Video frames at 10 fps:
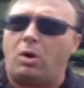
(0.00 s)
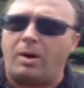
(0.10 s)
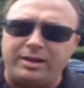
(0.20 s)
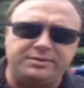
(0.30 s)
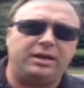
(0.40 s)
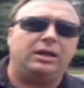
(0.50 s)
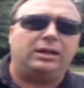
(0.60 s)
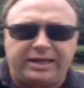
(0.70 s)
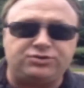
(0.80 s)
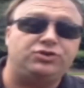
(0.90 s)
where
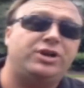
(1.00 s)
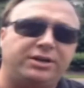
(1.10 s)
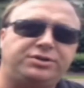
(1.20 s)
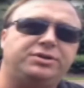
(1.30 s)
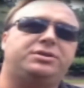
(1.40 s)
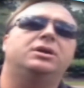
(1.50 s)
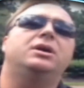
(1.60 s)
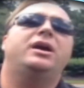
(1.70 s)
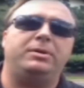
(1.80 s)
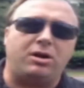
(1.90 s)
royalty, elites,
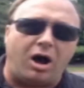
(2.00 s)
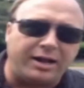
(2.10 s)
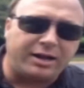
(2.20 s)
judges